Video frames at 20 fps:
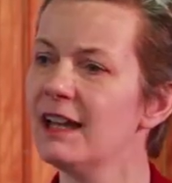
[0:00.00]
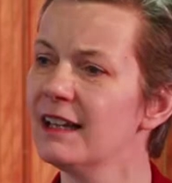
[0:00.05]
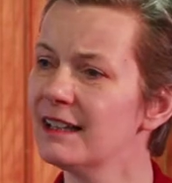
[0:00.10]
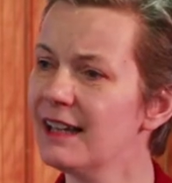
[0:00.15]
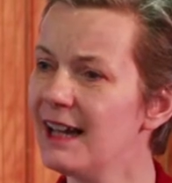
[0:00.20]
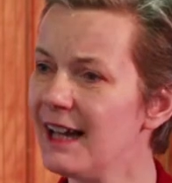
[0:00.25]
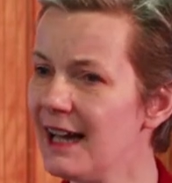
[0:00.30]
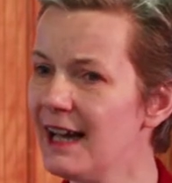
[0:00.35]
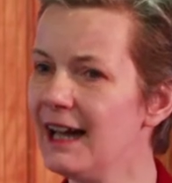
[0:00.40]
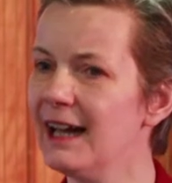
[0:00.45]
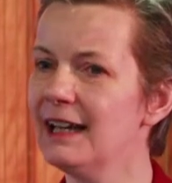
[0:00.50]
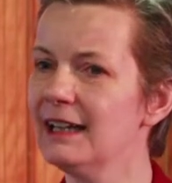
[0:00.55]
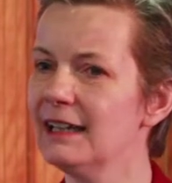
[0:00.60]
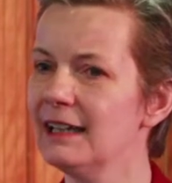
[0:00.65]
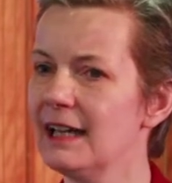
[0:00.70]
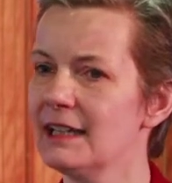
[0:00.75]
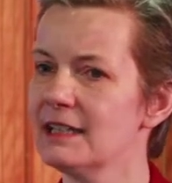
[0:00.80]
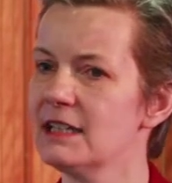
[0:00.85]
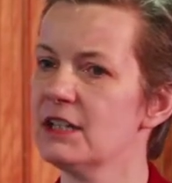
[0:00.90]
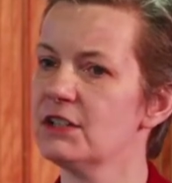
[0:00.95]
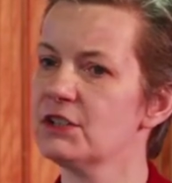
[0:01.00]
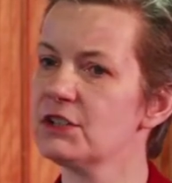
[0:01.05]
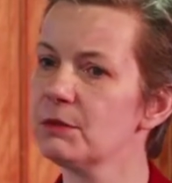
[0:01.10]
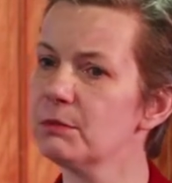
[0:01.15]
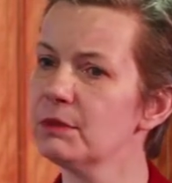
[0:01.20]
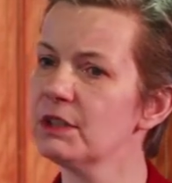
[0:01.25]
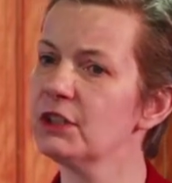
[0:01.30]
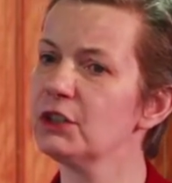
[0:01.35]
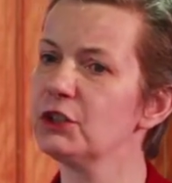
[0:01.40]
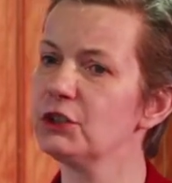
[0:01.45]
that highlighted some
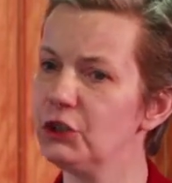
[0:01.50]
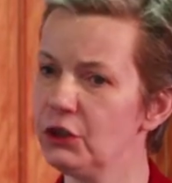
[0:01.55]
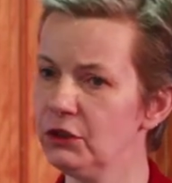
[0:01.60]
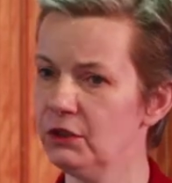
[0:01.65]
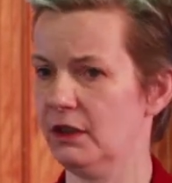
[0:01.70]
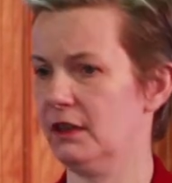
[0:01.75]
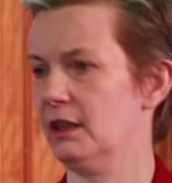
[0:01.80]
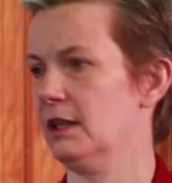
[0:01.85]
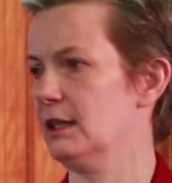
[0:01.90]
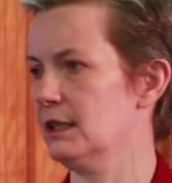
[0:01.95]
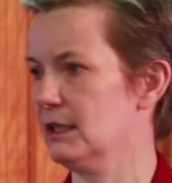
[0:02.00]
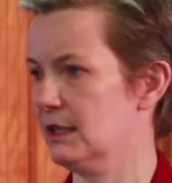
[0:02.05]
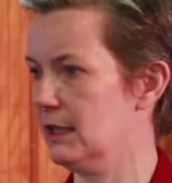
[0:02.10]
of the good things